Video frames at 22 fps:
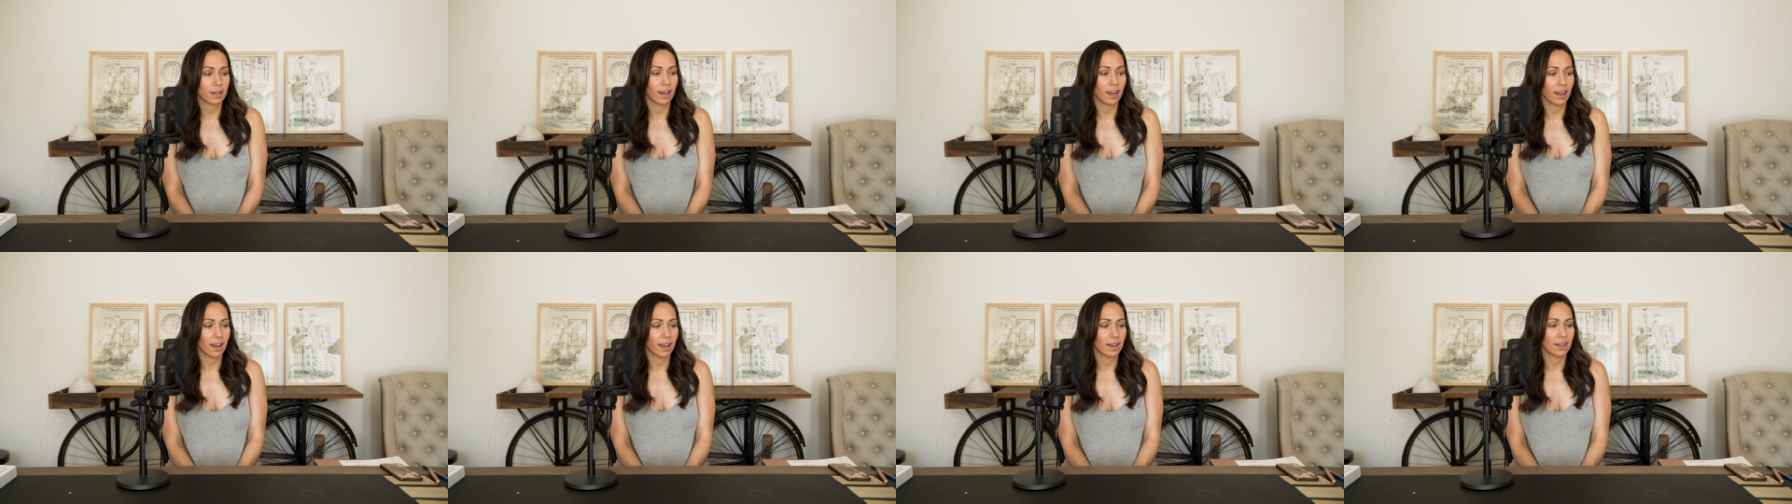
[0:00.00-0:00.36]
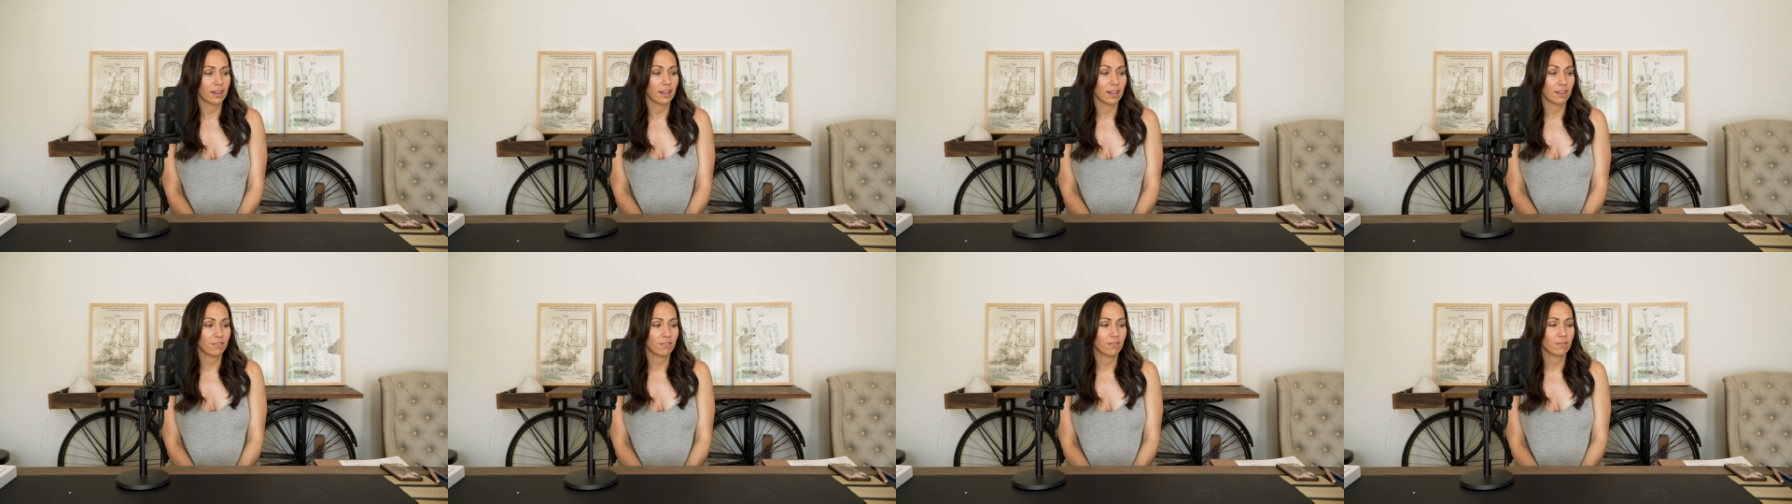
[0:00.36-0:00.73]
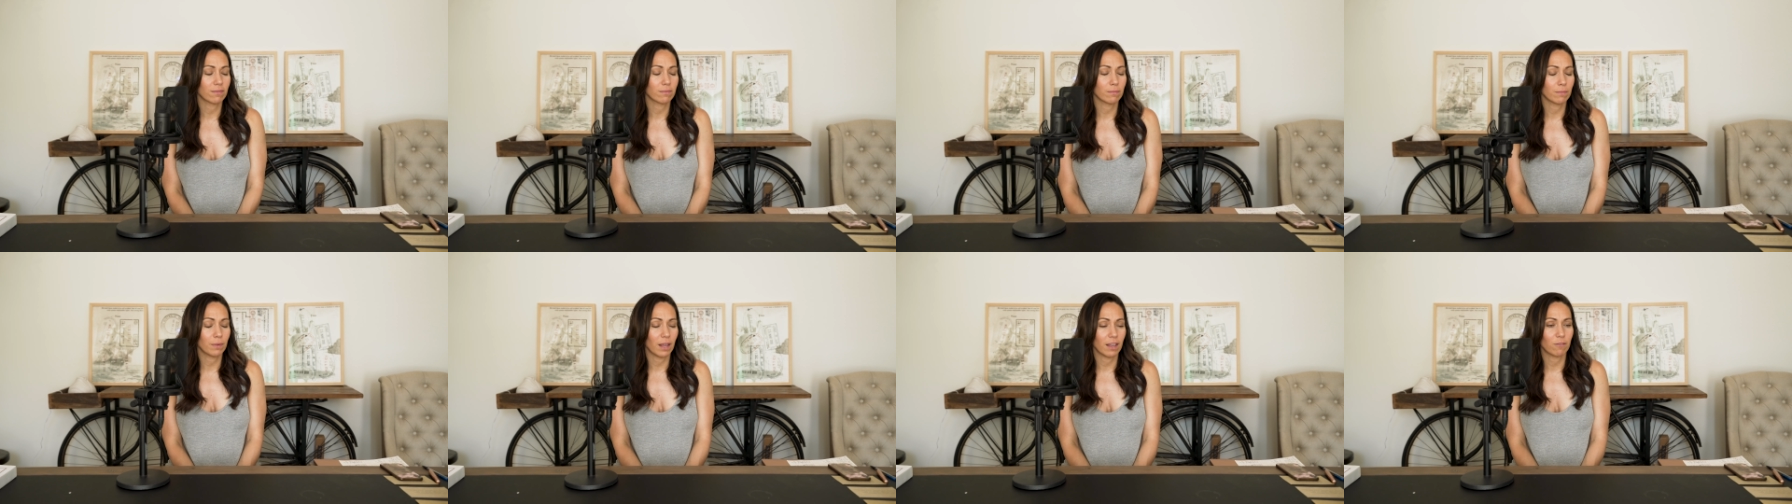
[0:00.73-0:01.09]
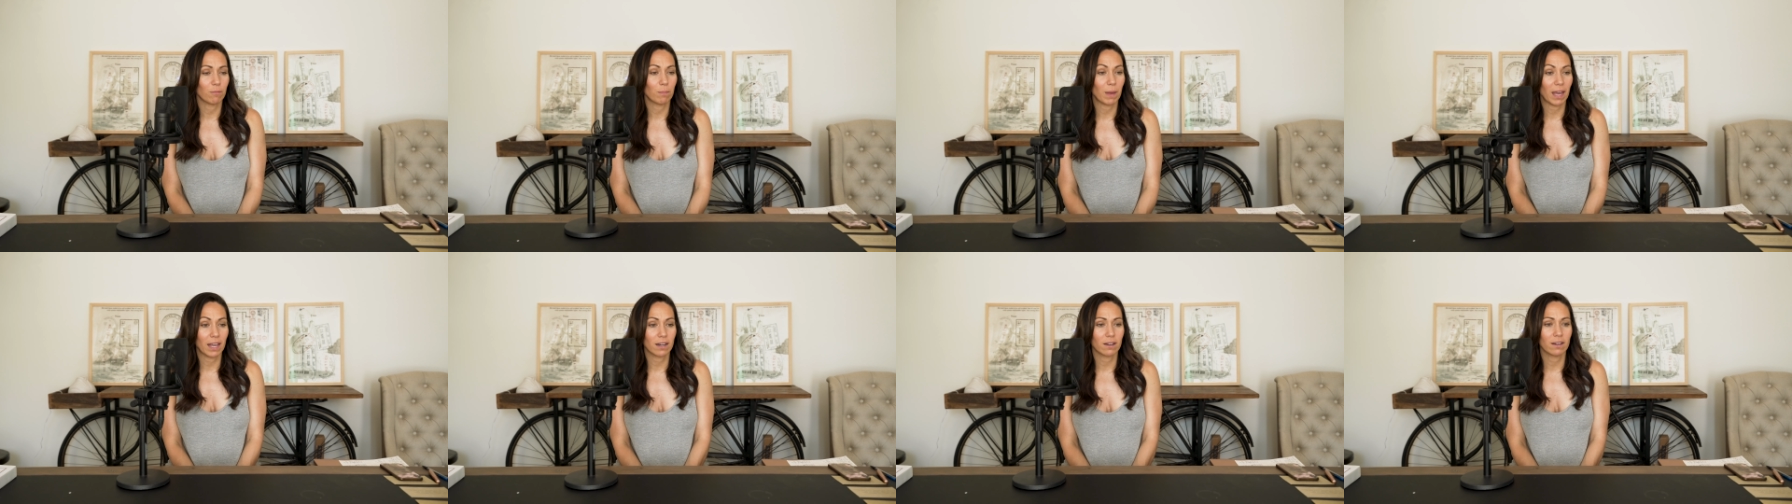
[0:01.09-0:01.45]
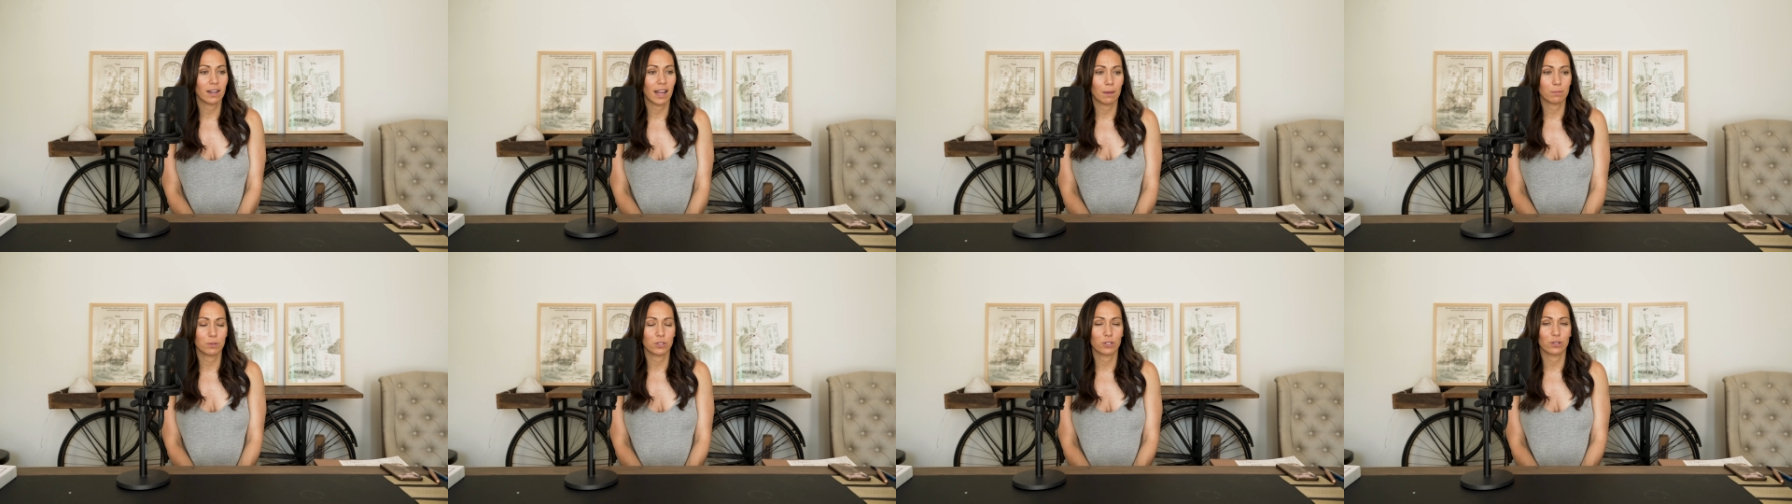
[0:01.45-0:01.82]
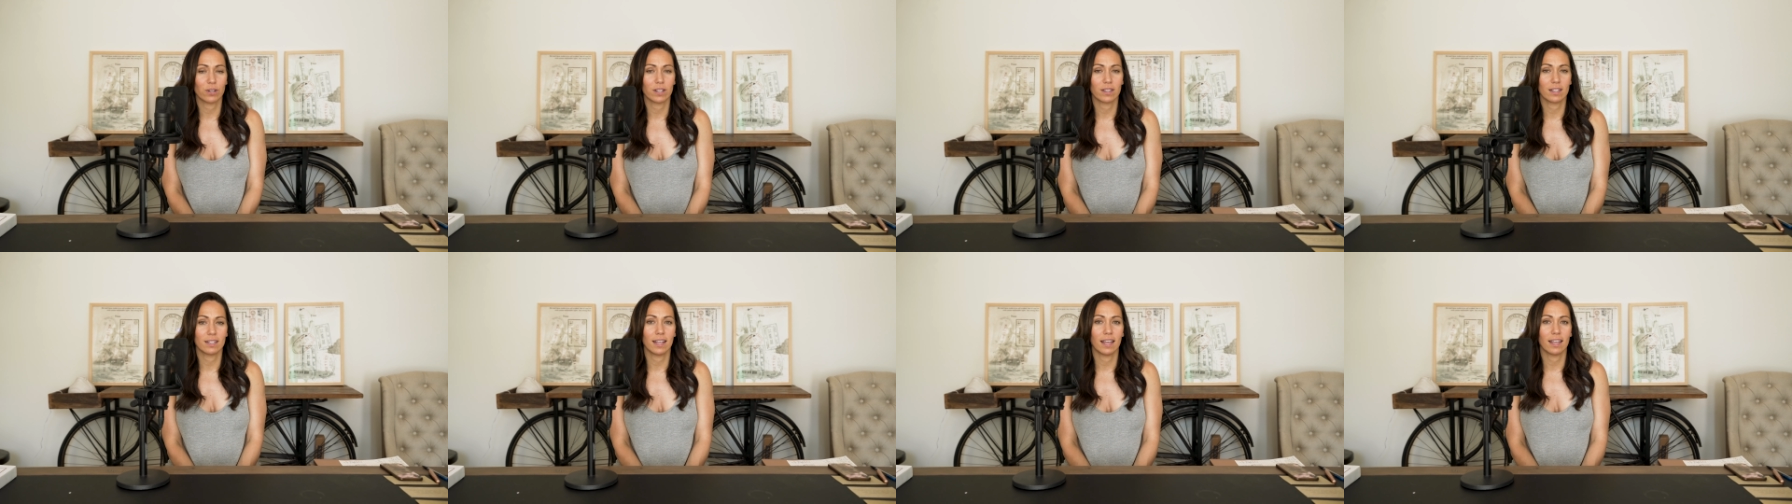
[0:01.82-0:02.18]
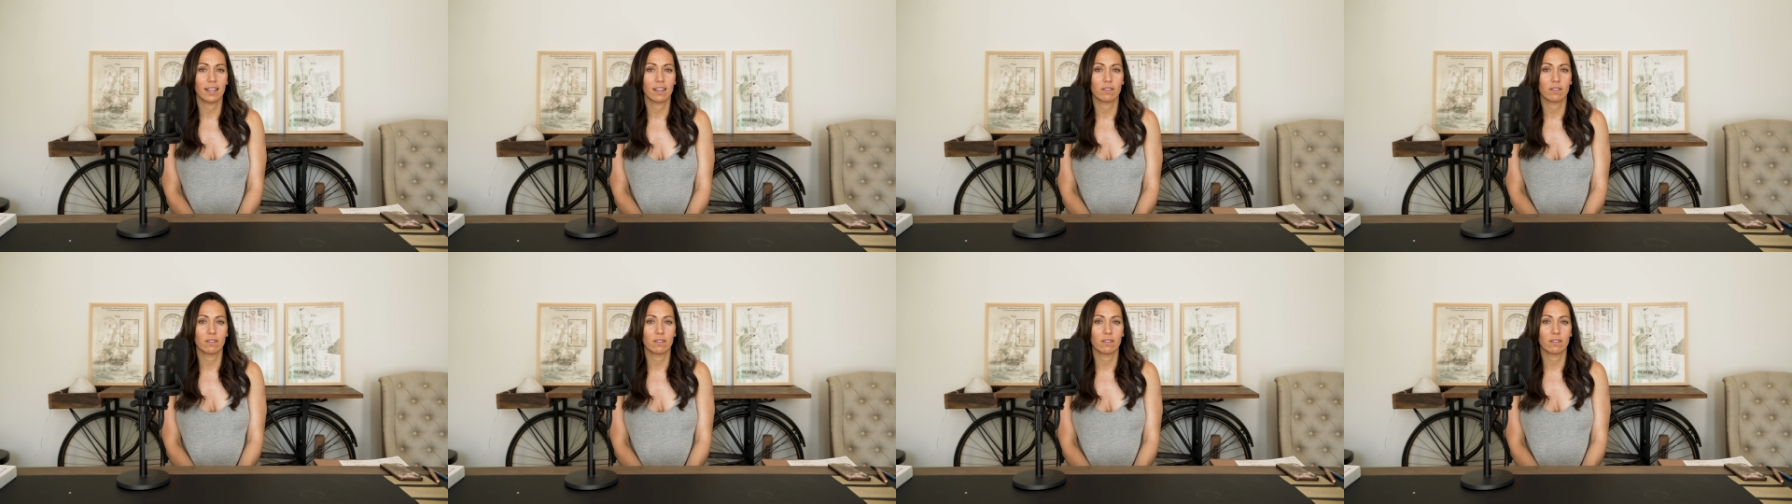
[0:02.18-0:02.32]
And if if Banner naps during the day,